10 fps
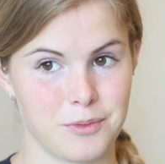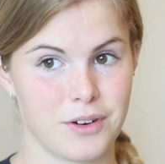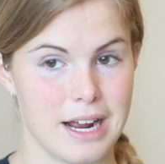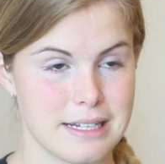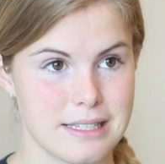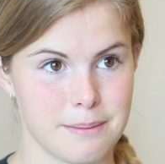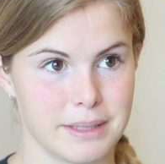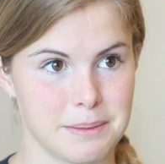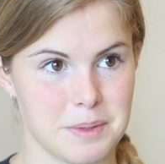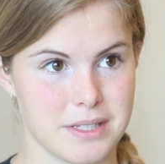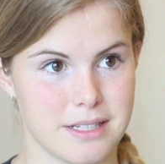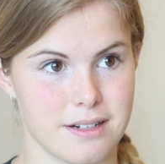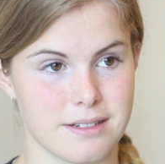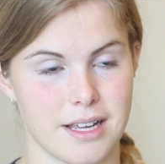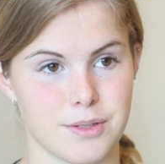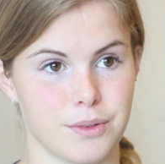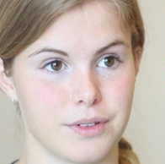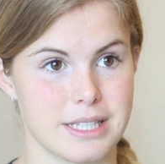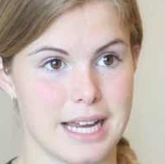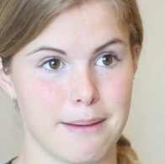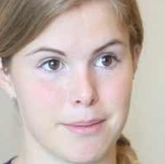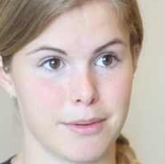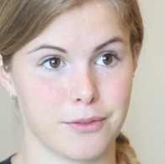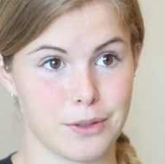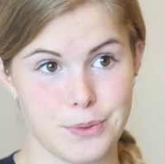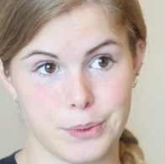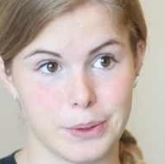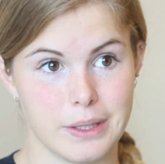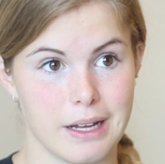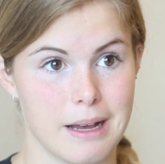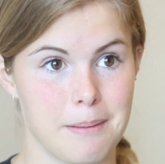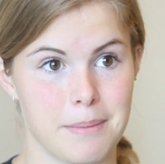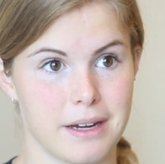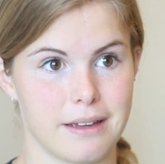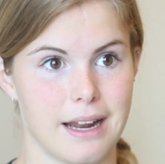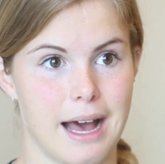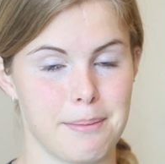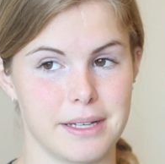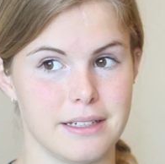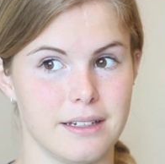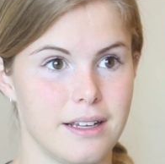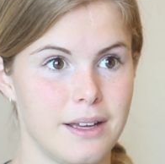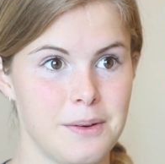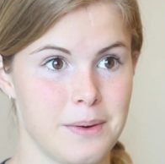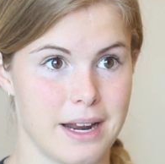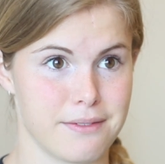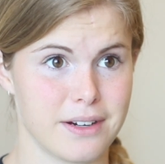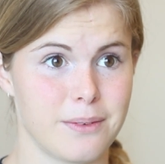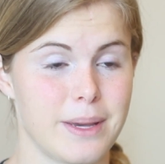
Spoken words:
For us, it made the most sense in our schedule for this to happen before school, but it could happen whenever.